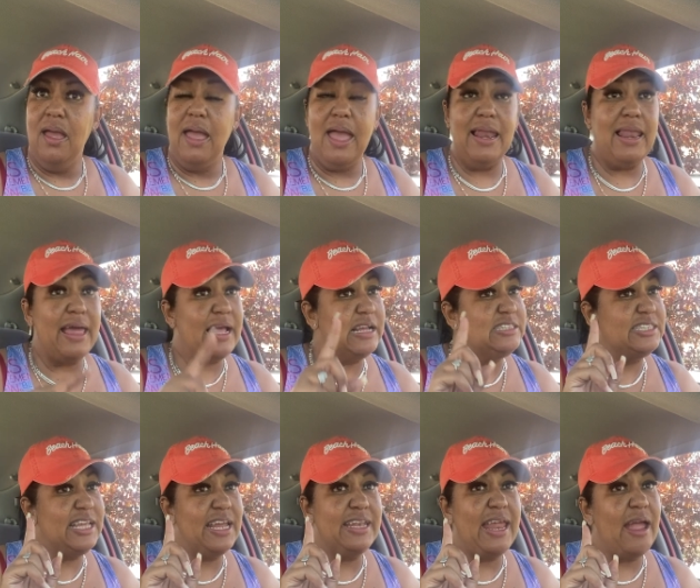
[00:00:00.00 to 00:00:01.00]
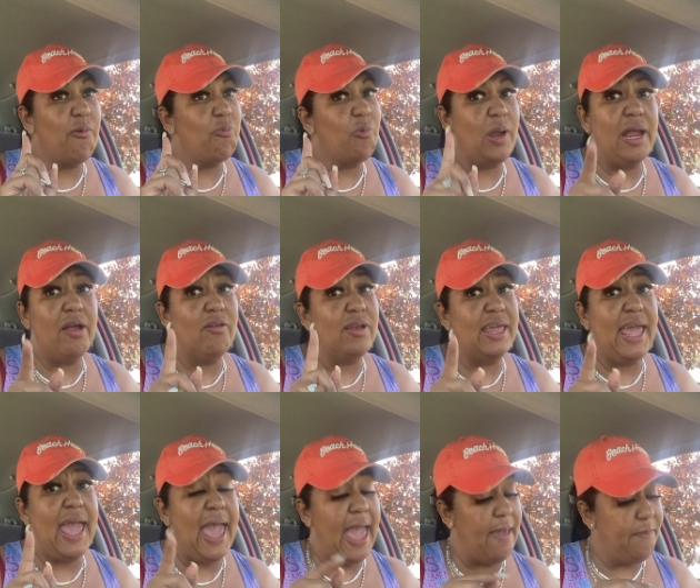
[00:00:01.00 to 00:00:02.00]
And like I said, that rarely
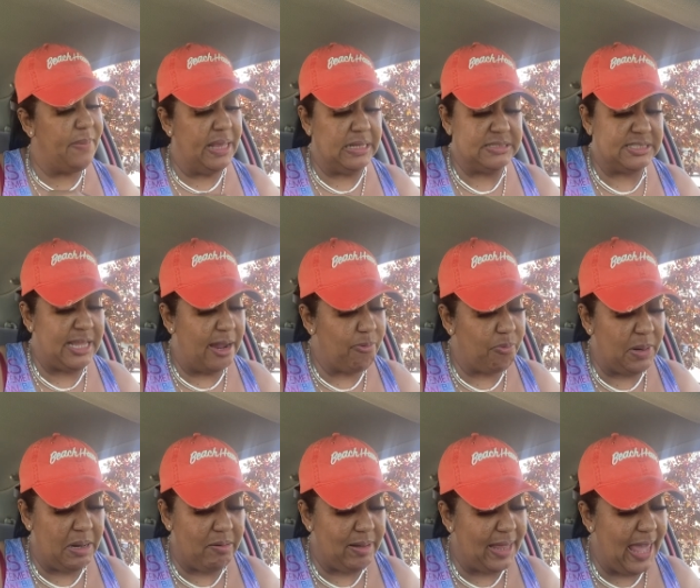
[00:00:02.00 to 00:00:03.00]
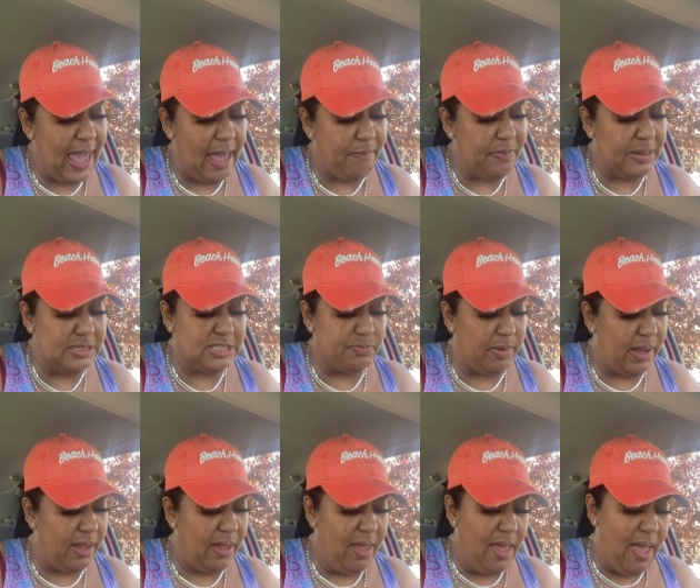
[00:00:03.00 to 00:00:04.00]
happens. That rarely happens.
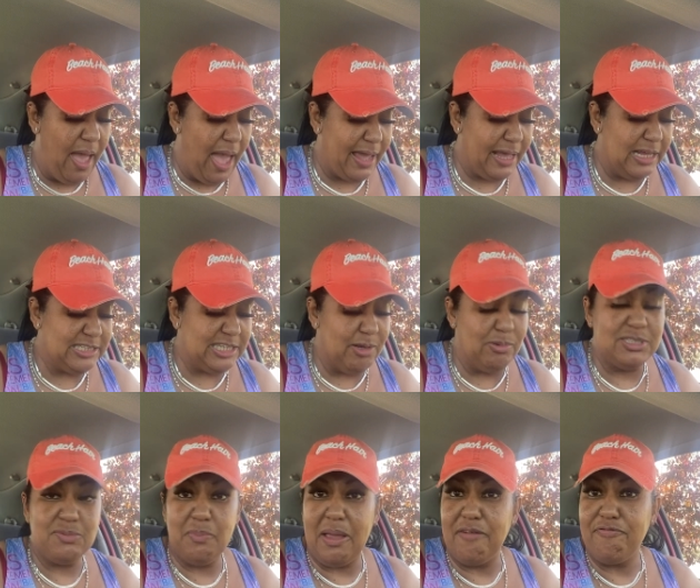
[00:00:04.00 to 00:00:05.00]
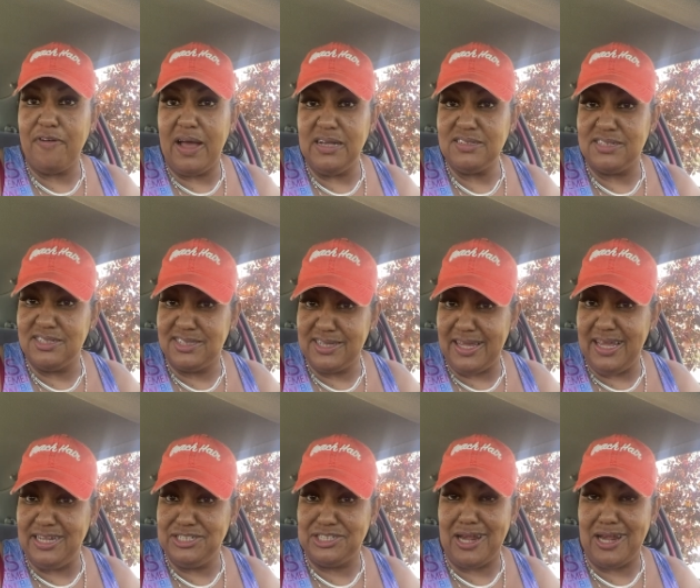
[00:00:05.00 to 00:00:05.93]
But I guess it was meant for us to see each